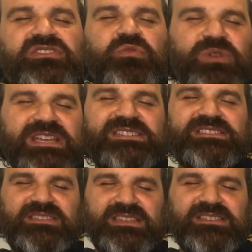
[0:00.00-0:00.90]
tweaks
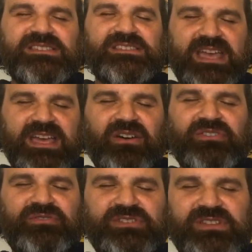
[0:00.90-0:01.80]
to these
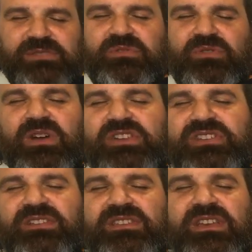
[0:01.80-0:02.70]
scales or to these
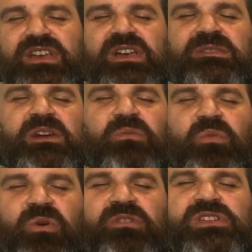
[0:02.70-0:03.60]
progressions that
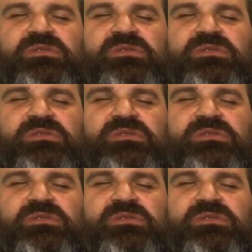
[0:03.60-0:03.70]
warrant you